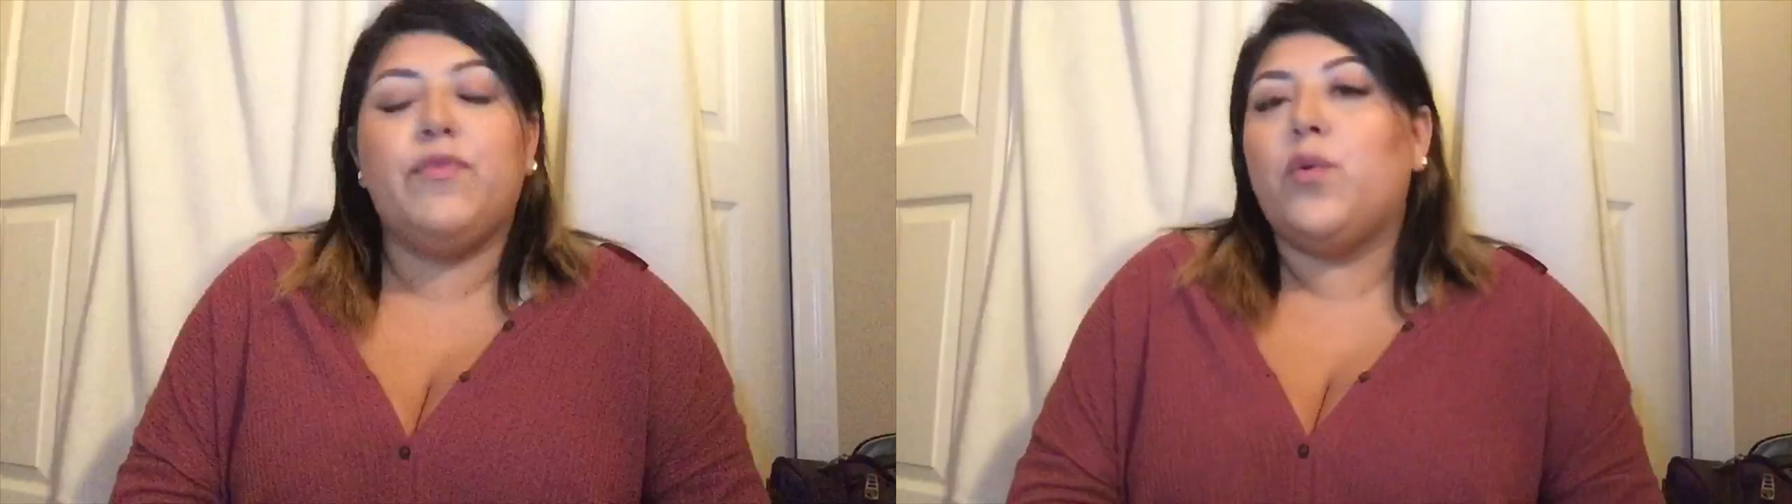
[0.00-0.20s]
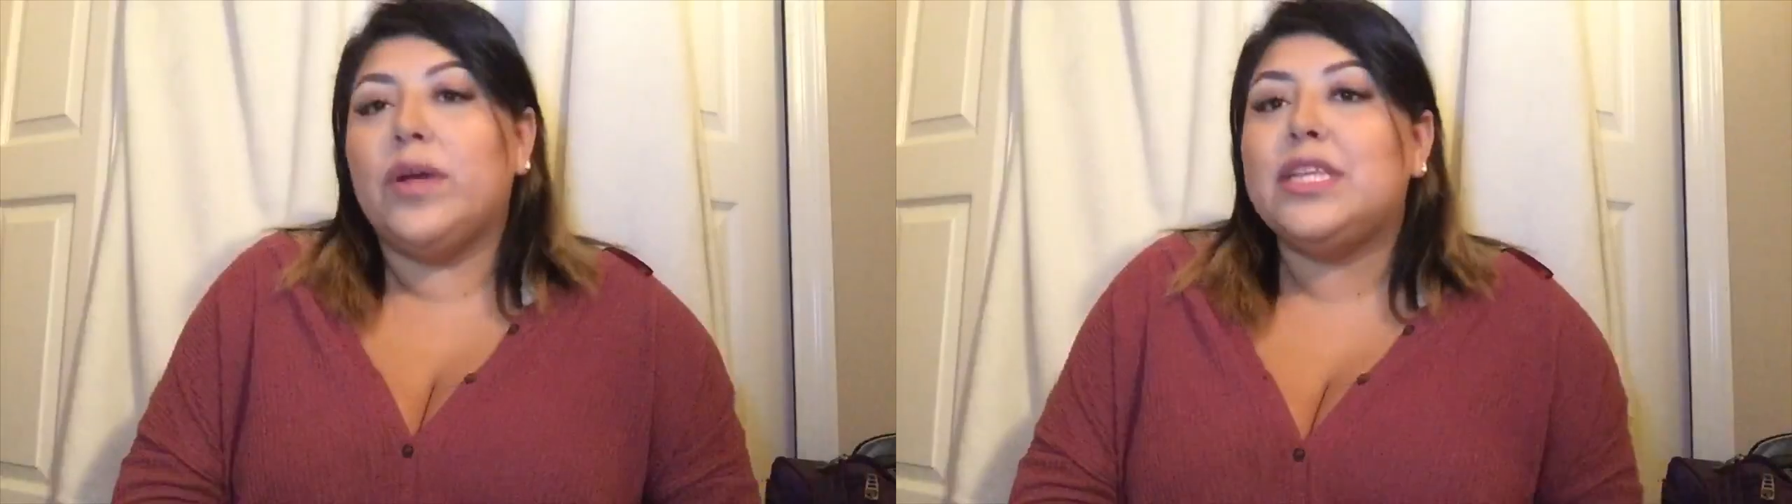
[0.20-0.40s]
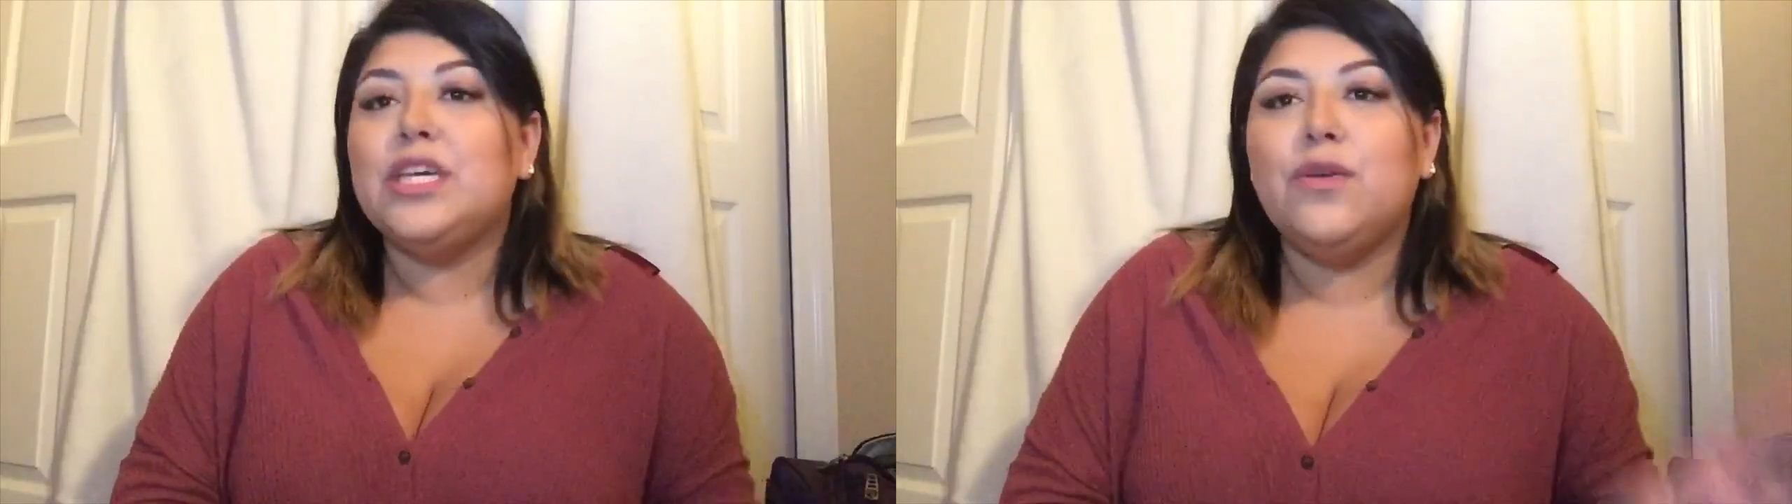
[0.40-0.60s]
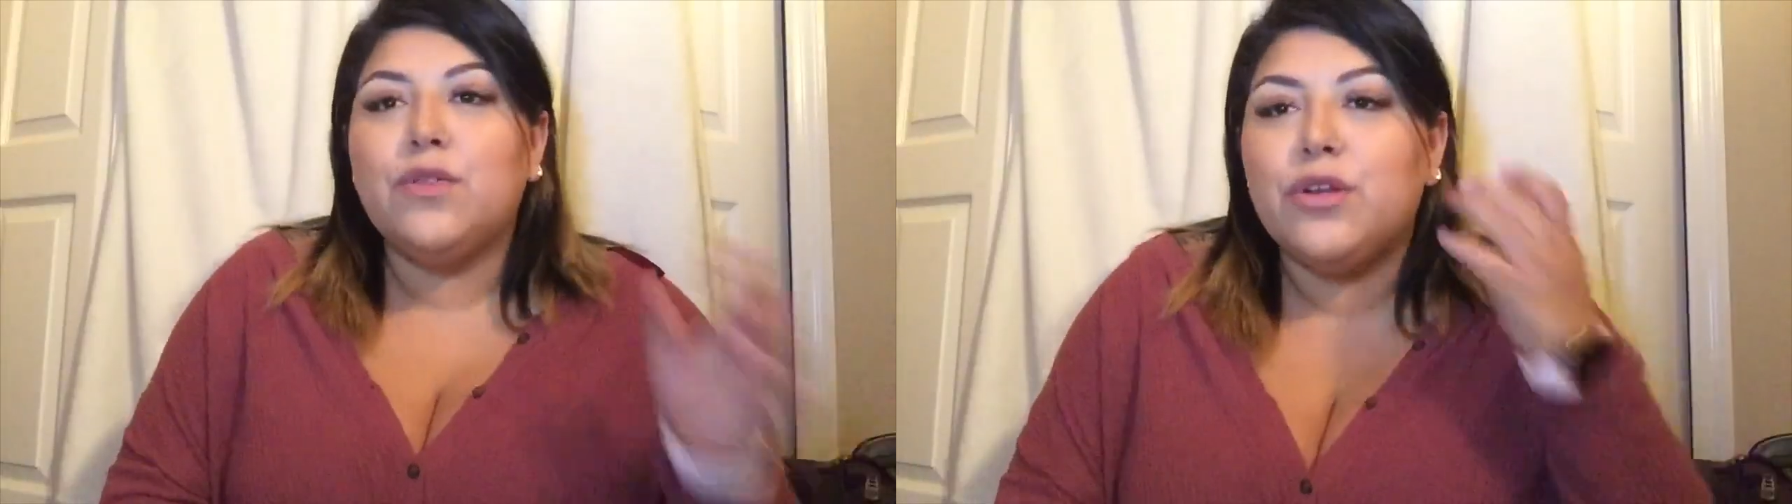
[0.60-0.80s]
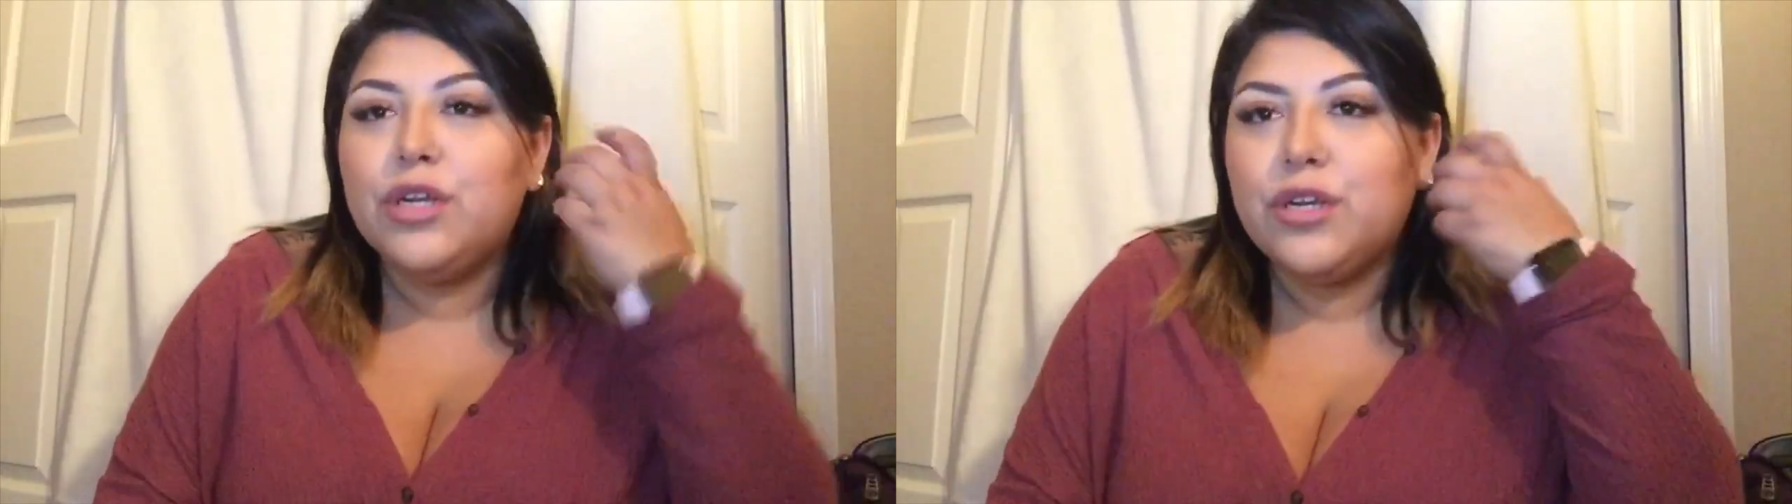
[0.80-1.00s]
The one thing you
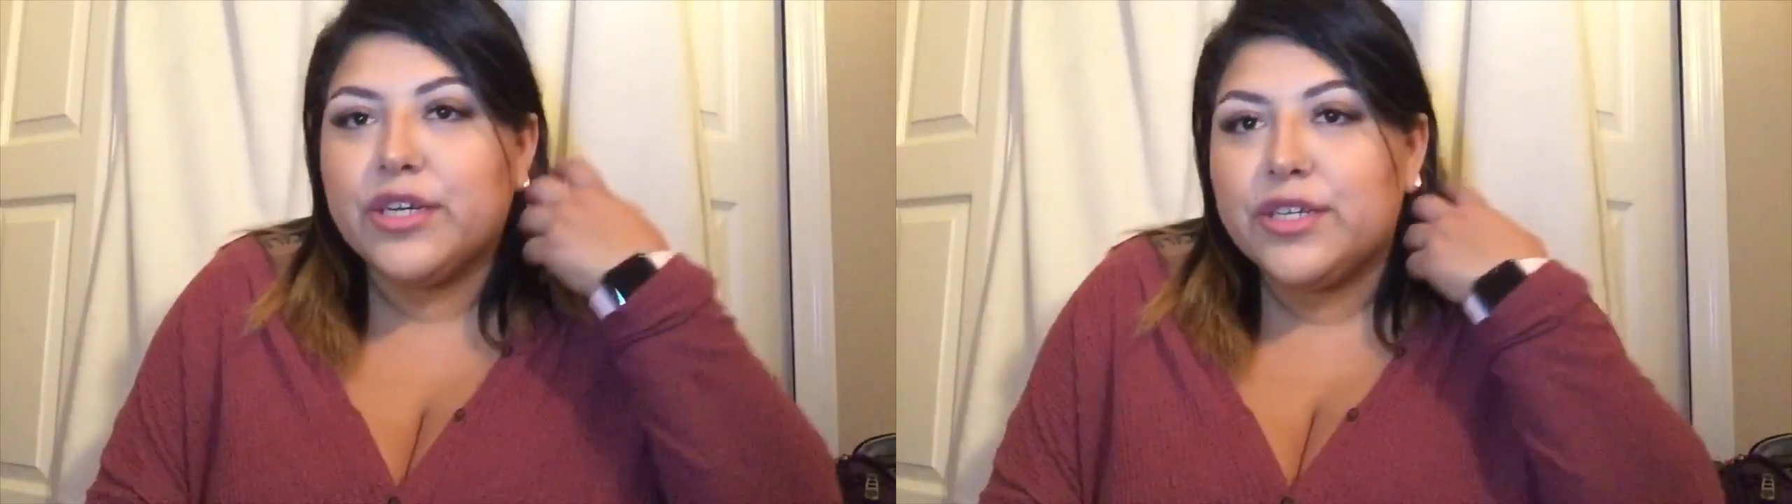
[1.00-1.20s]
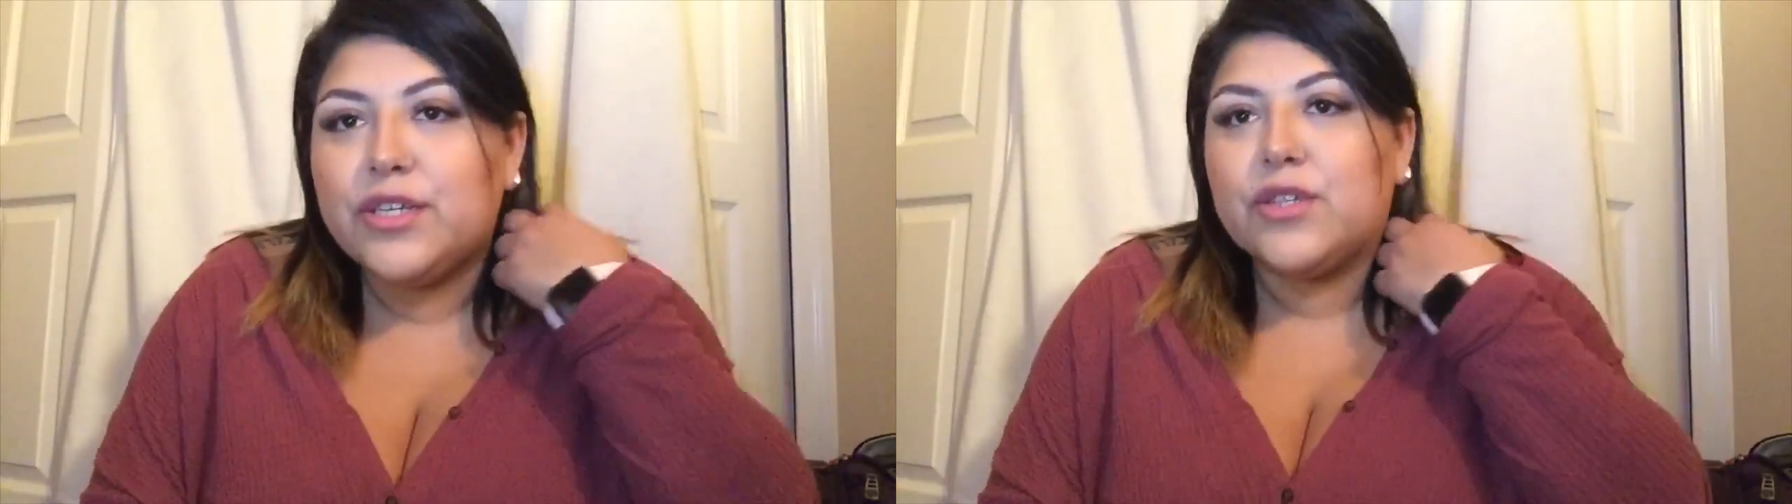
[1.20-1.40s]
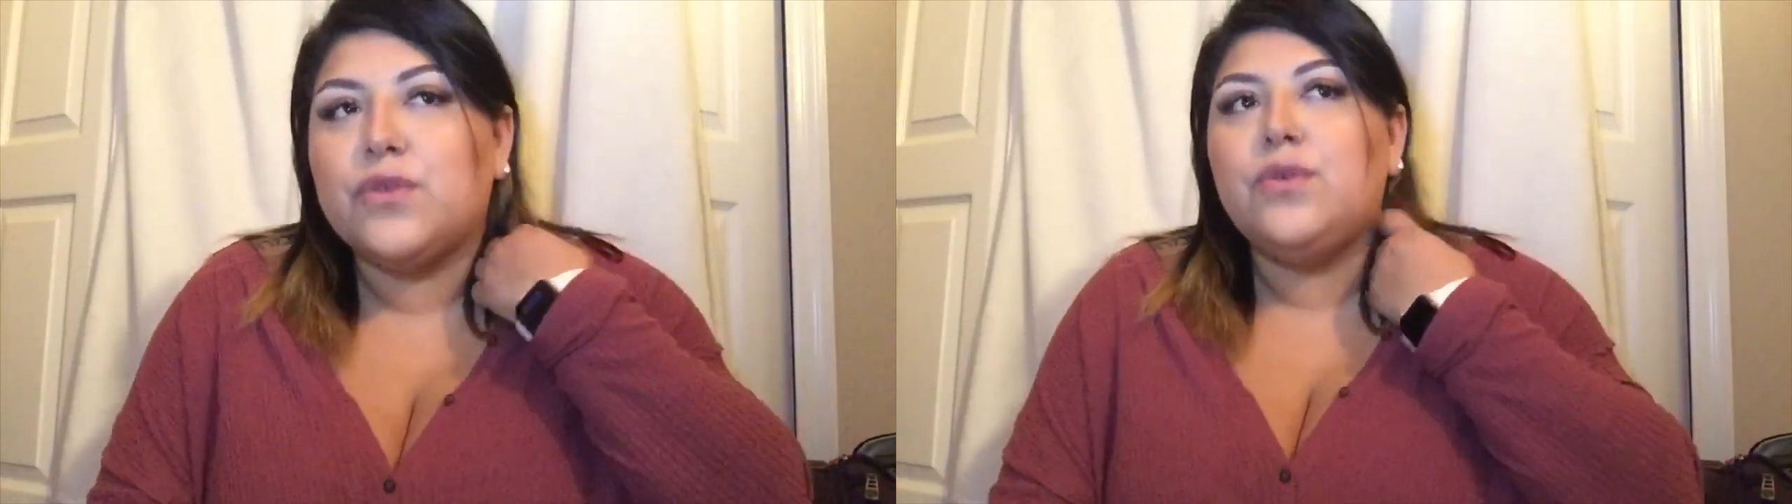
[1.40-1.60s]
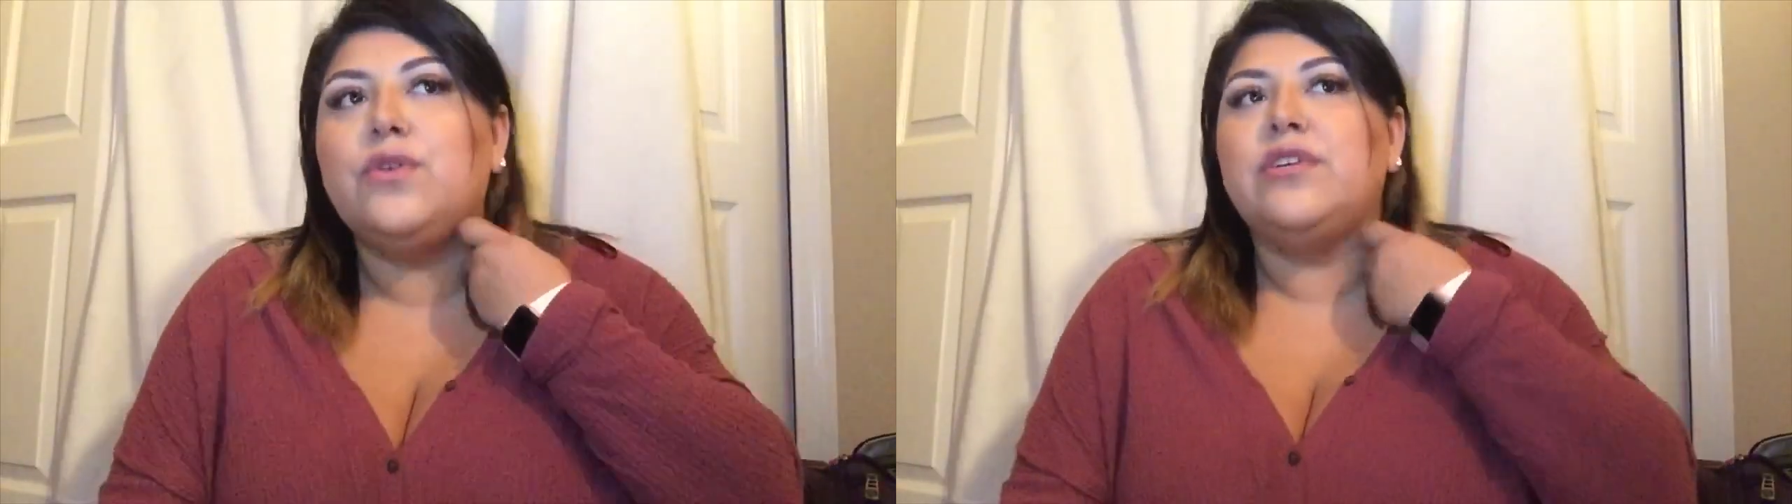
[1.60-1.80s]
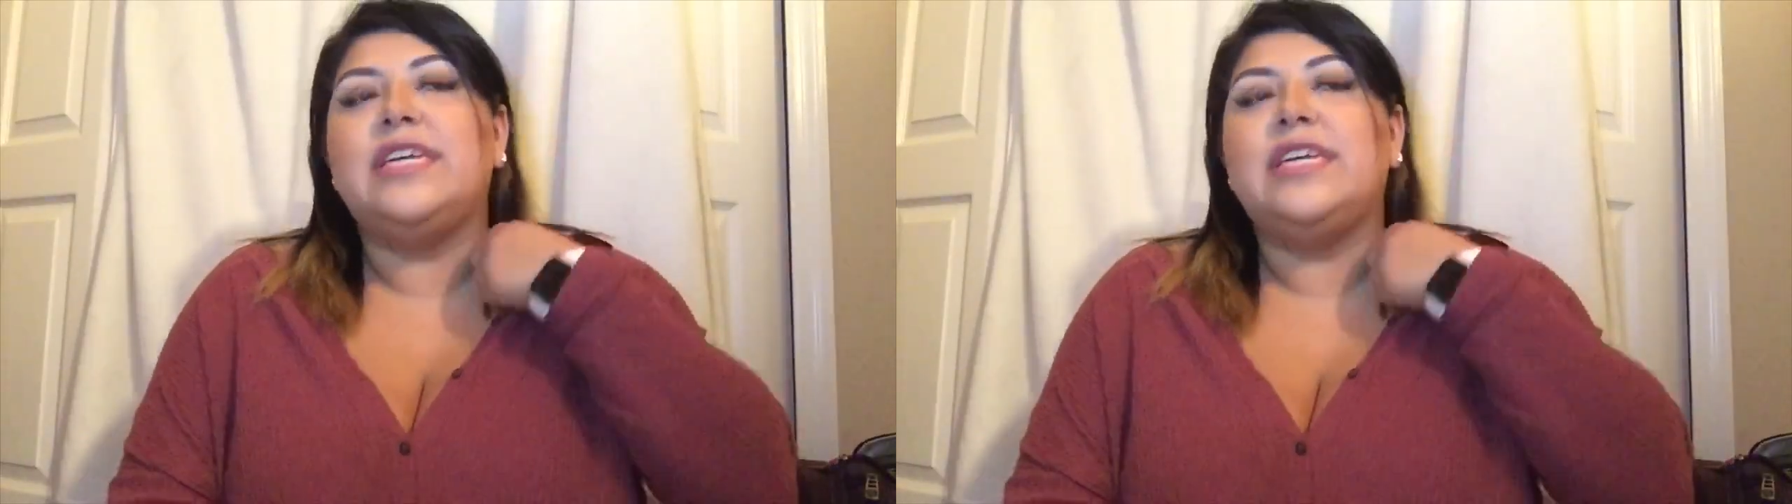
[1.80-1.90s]
learn in nursing school